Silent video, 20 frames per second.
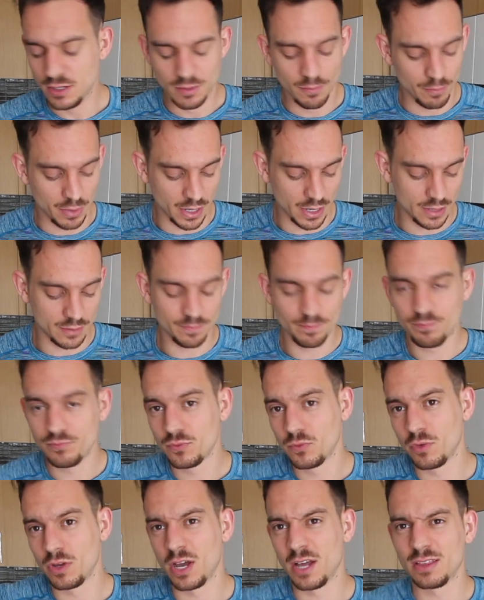But
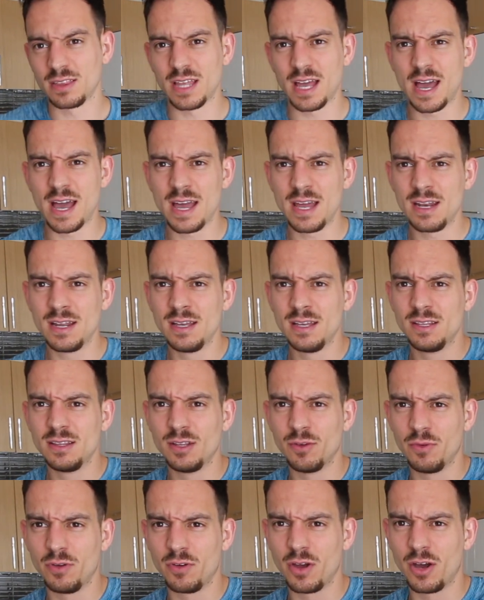we got that,
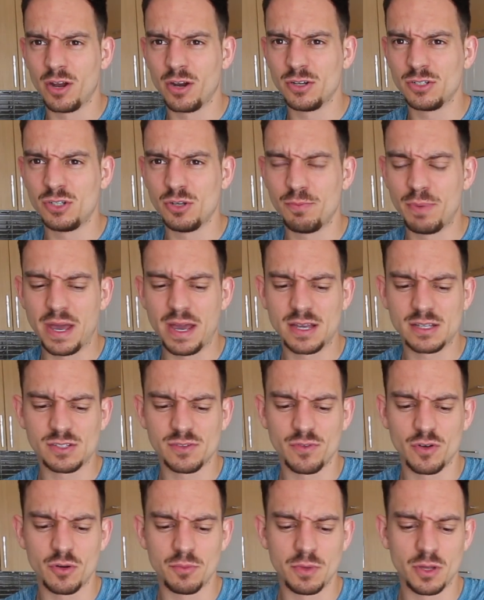then we got our 2 packets
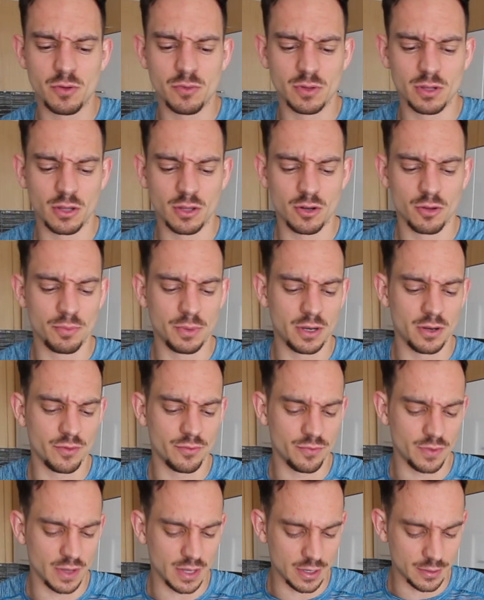of oatmeal with a little bit
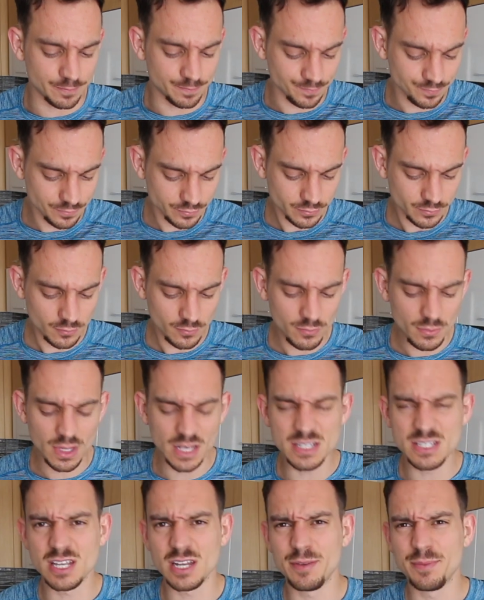of
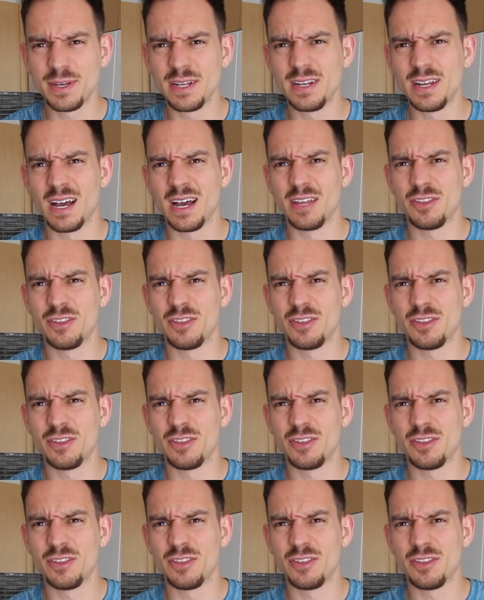cinnamon.